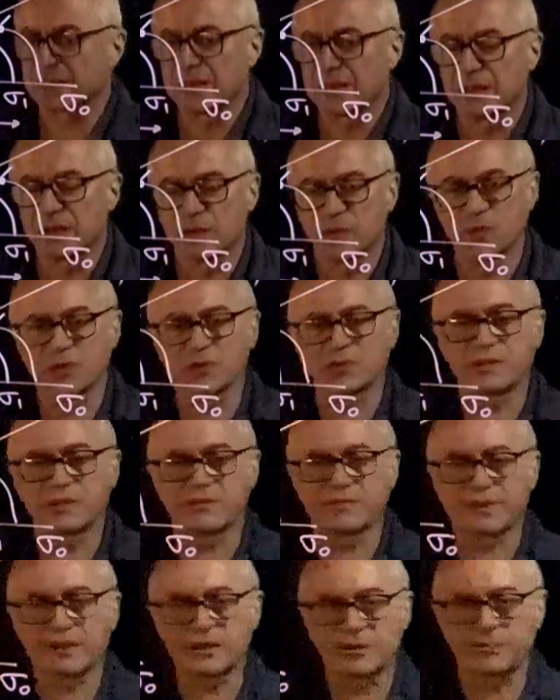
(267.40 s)
was
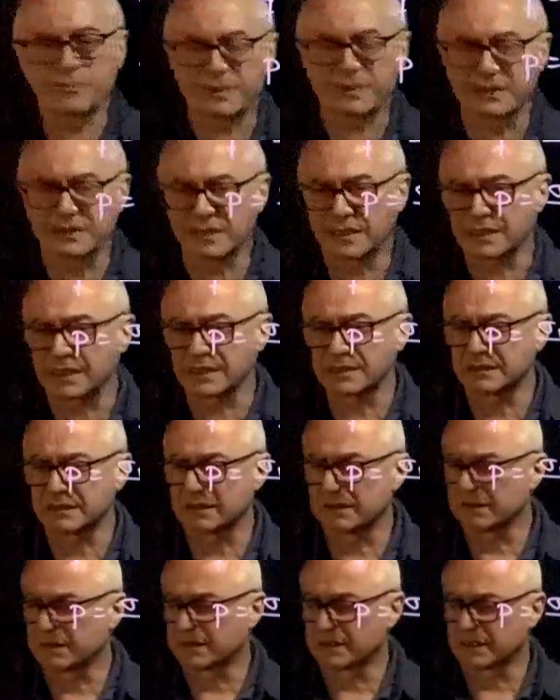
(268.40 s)
developed in the
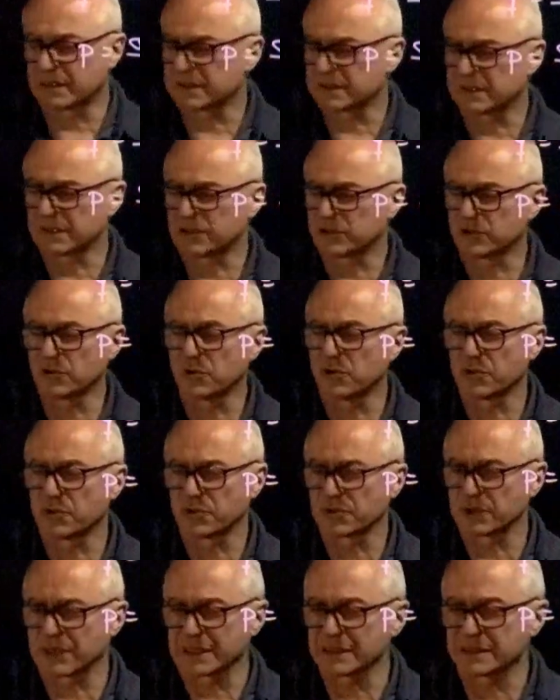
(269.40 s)
1932 through
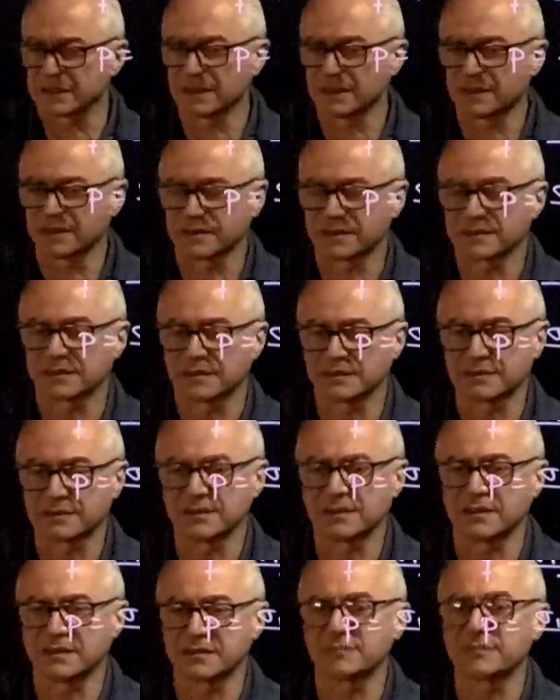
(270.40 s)

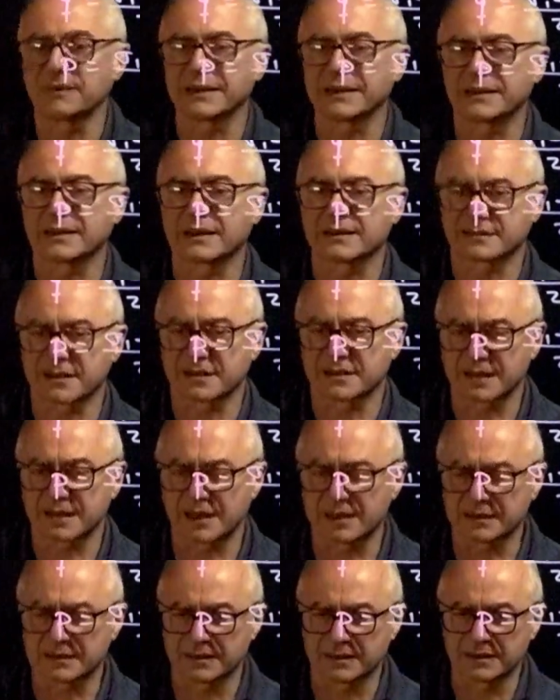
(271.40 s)
1936 by
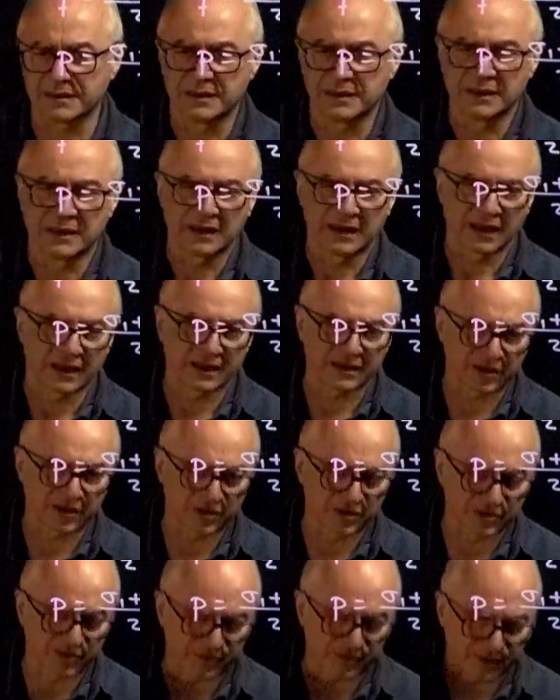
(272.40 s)
Casagrande and used
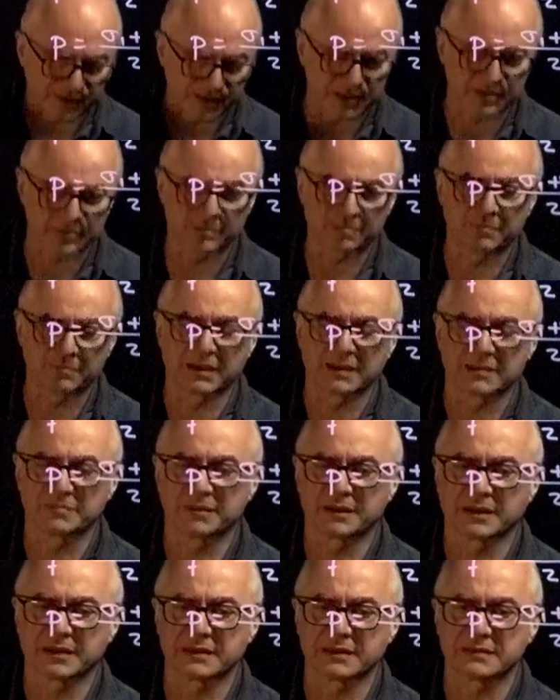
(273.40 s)
first by
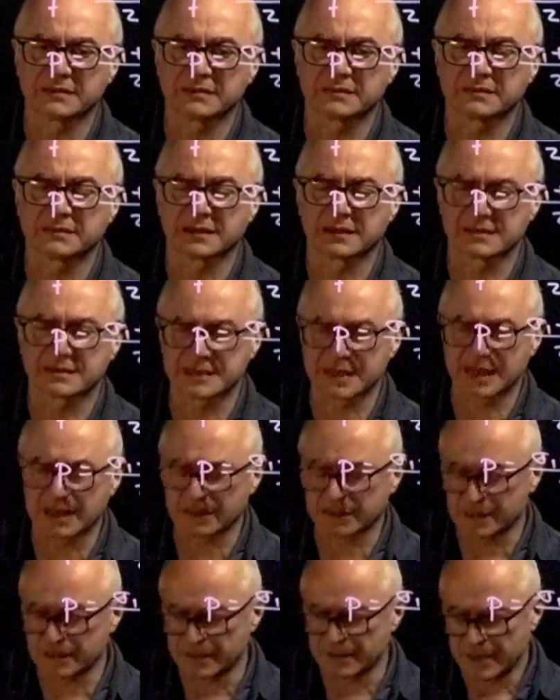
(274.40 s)

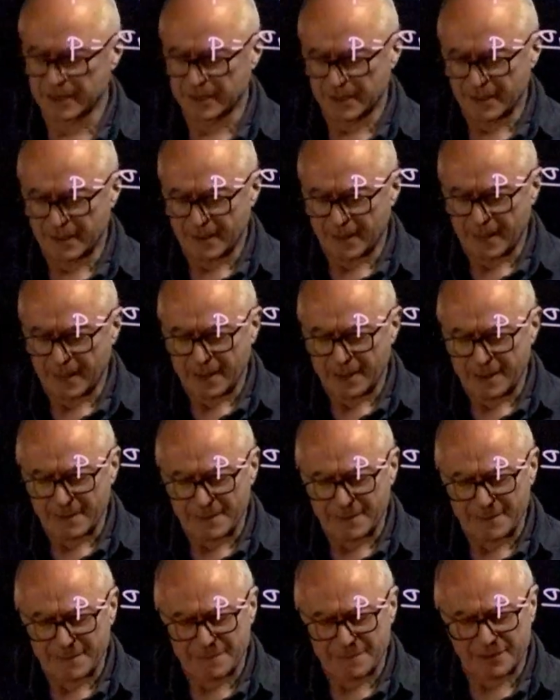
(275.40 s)
Terzaghi.
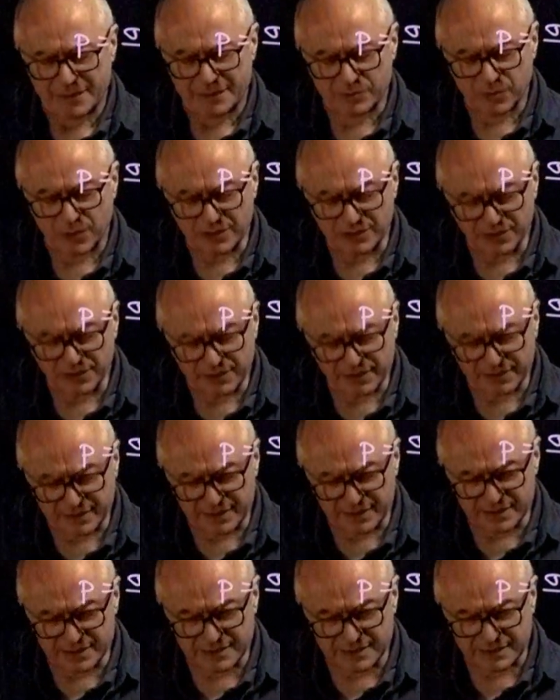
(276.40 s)
But one of the
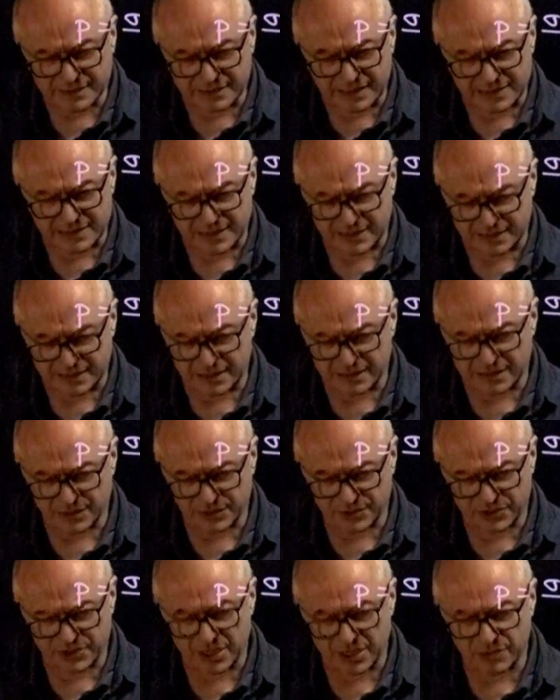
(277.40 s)
things that Casagrande was
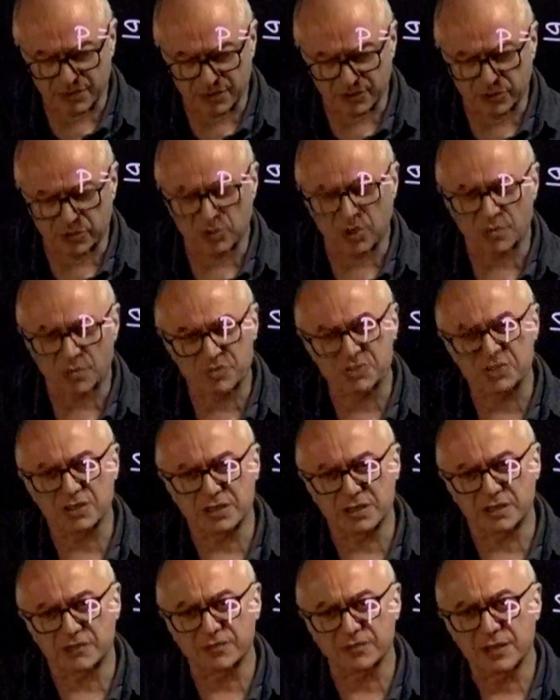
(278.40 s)
able to
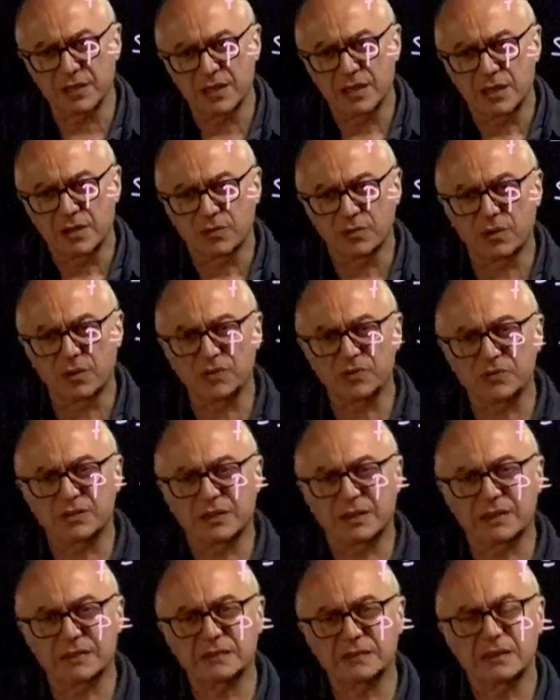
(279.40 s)
observe was
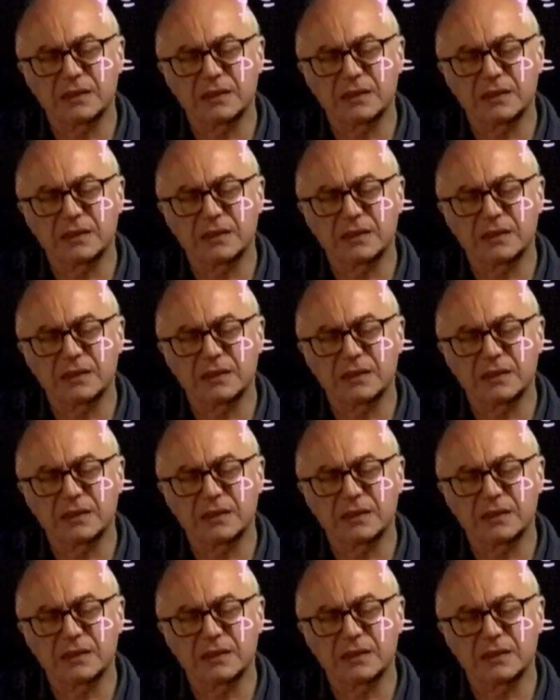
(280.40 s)
that